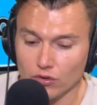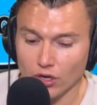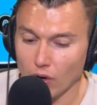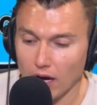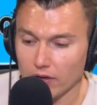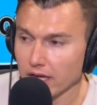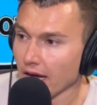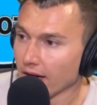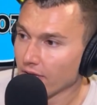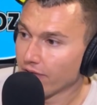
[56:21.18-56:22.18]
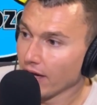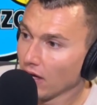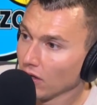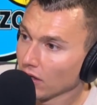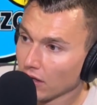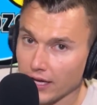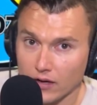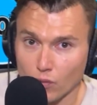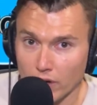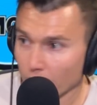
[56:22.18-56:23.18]
know how the NFL, like
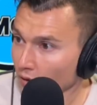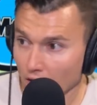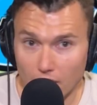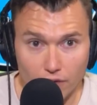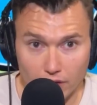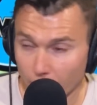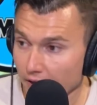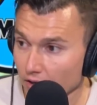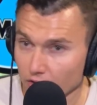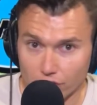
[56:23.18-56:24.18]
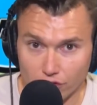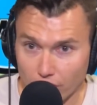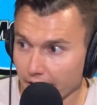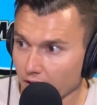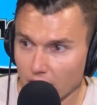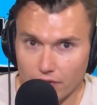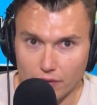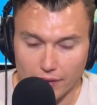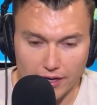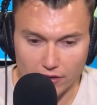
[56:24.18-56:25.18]
we're covering Raiders or trying to cover the
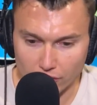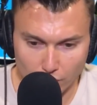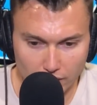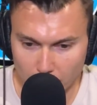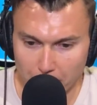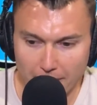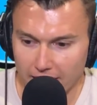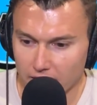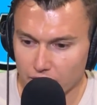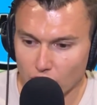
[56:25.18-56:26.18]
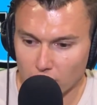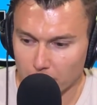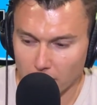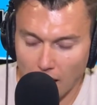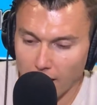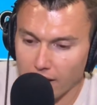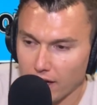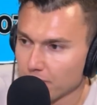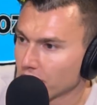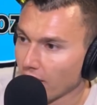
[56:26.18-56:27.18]
Raiders. We're back and forth, but I'm
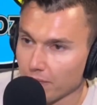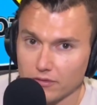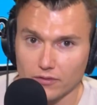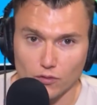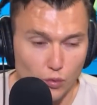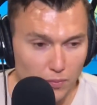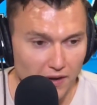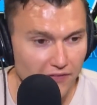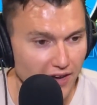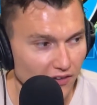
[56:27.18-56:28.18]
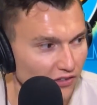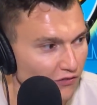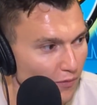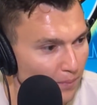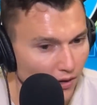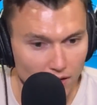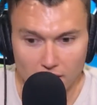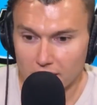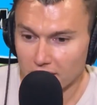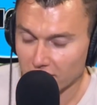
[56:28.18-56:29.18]
with my fantasy football
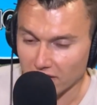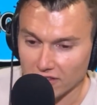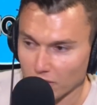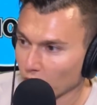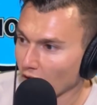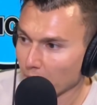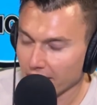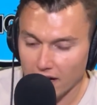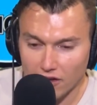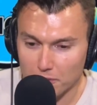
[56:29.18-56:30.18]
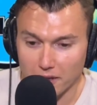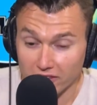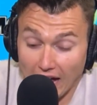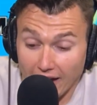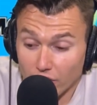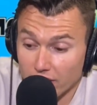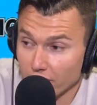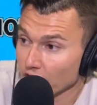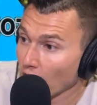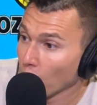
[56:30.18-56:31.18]
season with all my college buddies, I don't
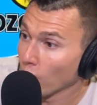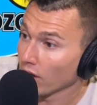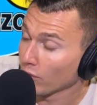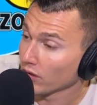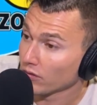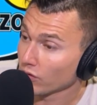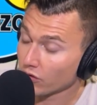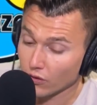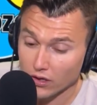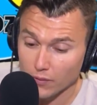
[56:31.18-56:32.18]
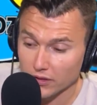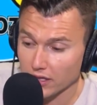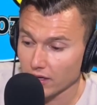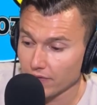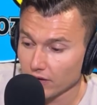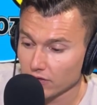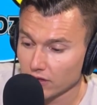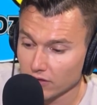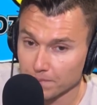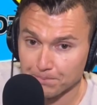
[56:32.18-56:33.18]
even know what was going on with the NFL
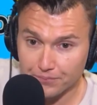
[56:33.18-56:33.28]
season.